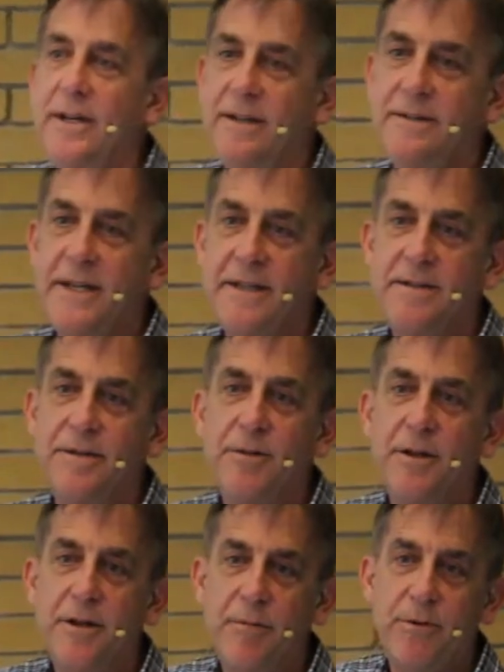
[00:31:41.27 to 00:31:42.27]
and
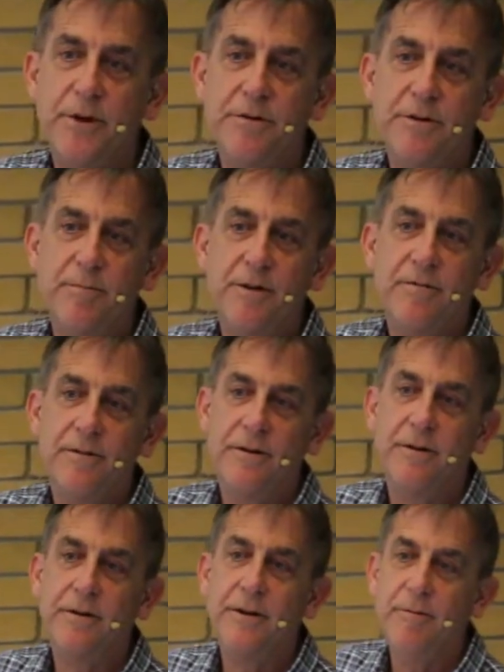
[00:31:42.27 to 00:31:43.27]
accessible and approachable for
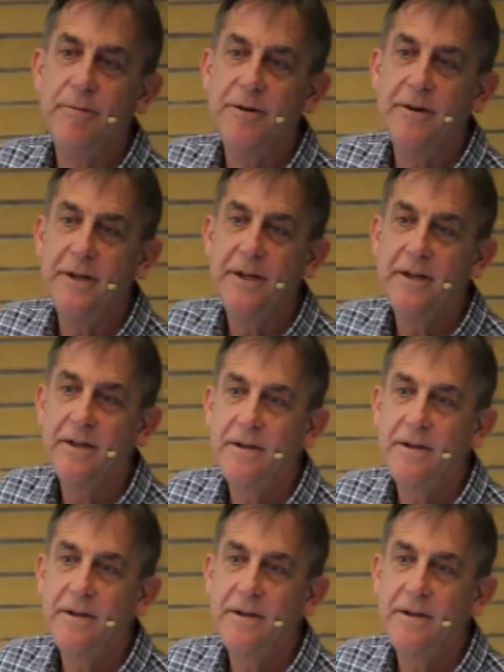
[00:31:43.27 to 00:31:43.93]
her community.